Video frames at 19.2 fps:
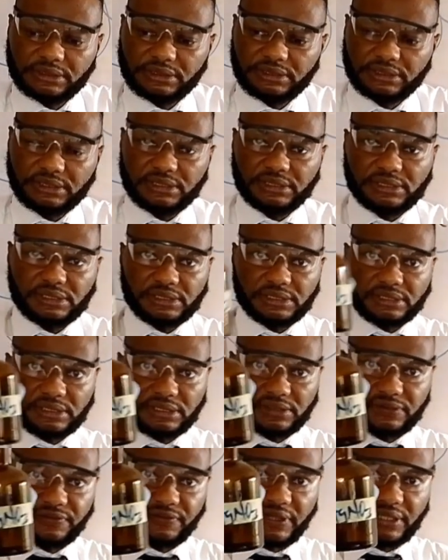This is the
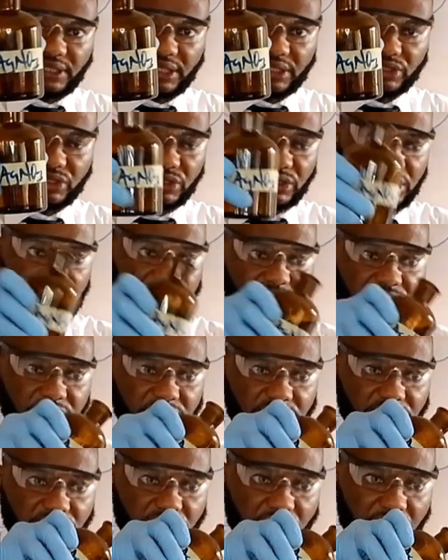silver nitrate.
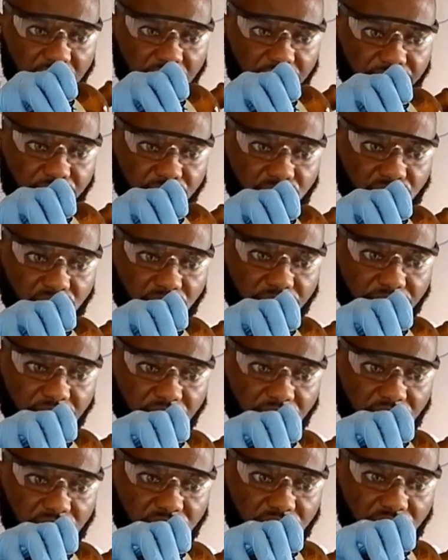I put some here
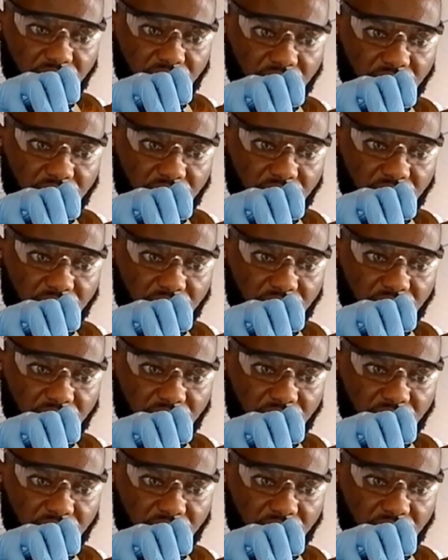also.